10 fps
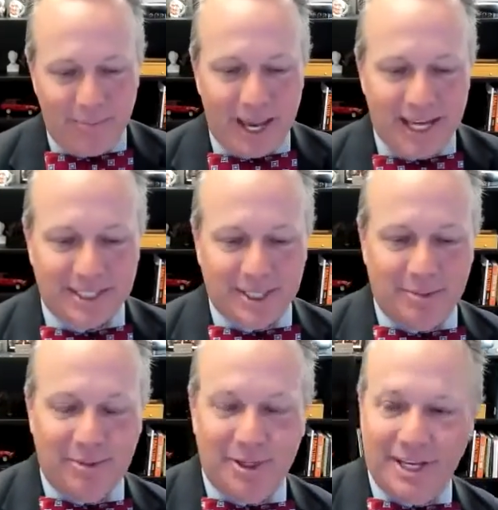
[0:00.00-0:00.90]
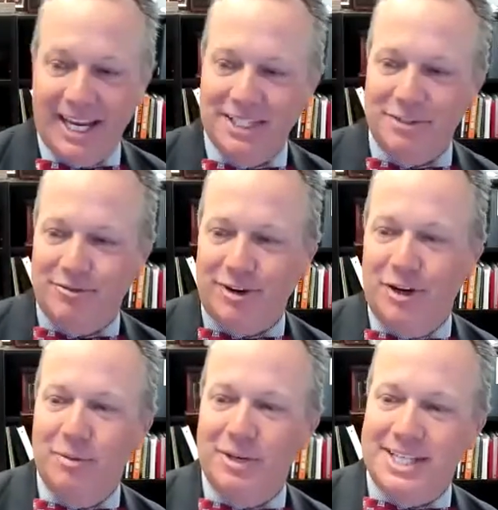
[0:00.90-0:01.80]
back to the communication front,
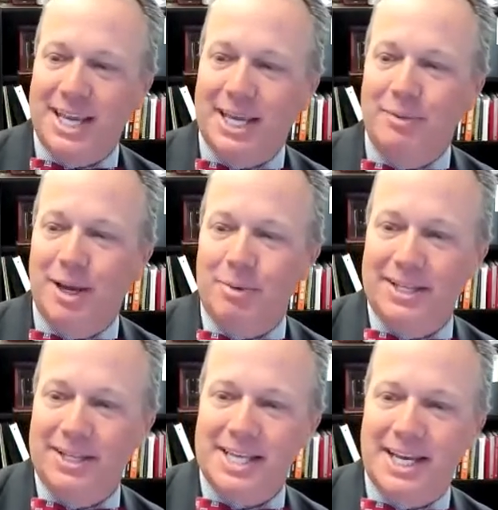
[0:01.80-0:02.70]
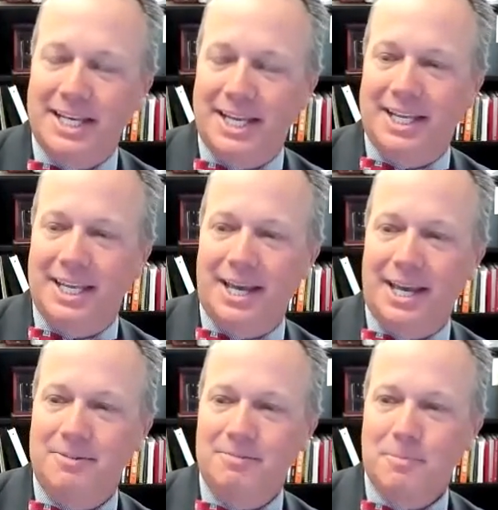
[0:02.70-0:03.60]
nobody's taken me up on this idea yet.
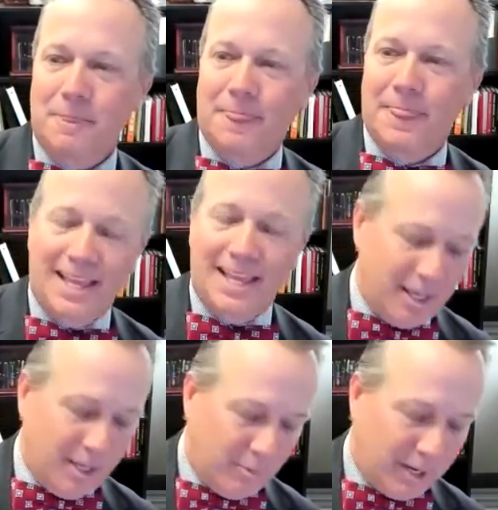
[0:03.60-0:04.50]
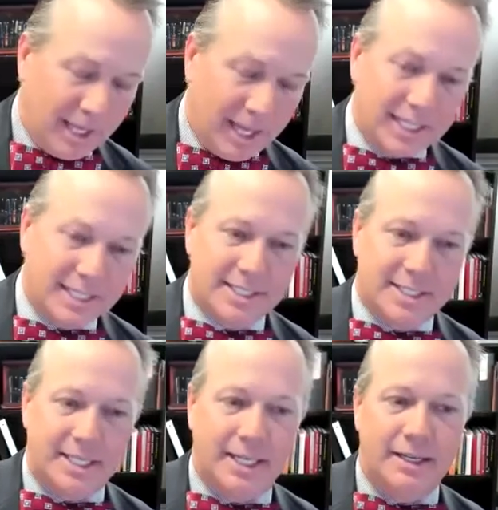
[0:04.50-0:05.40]
But I'd like to
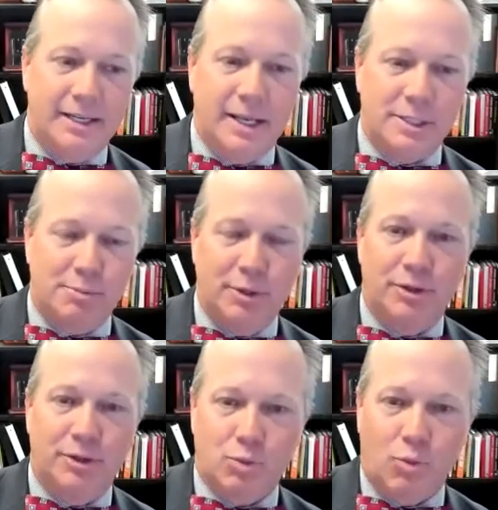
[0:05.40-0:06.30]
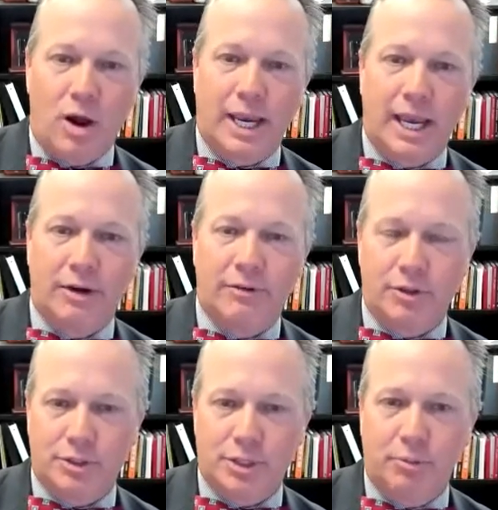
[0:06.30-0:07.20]
see, as builders walk out of
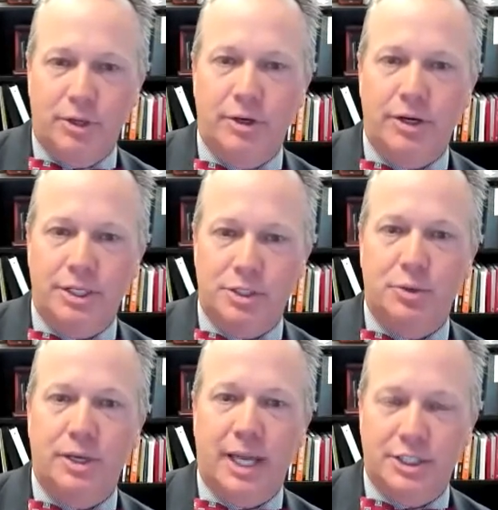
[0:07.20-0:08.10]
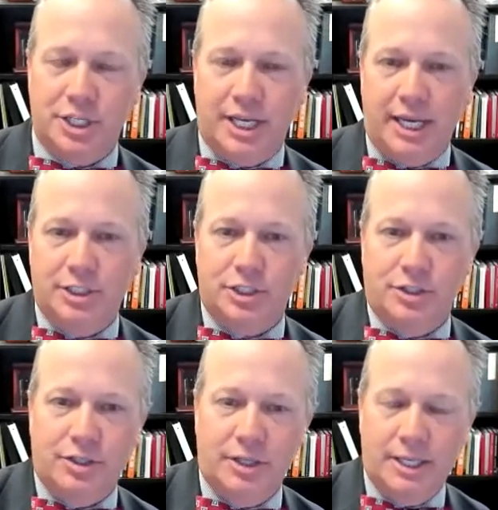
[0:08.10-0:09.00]
those communities, doing an
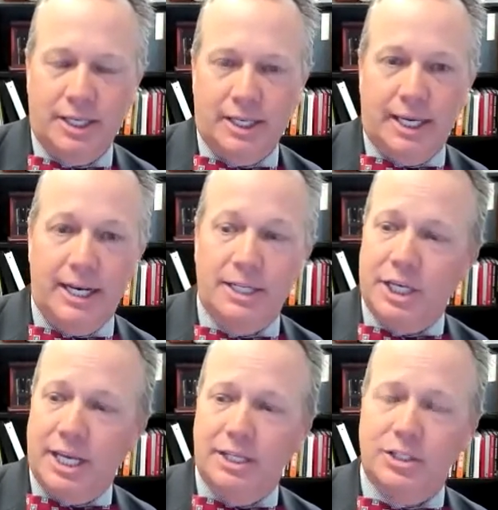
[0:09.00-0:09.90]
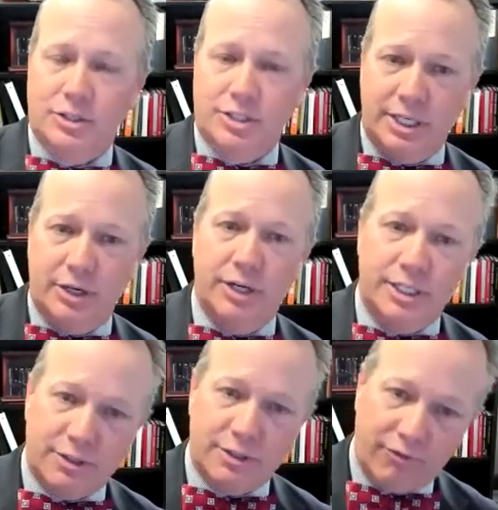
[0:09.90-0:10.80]
educational series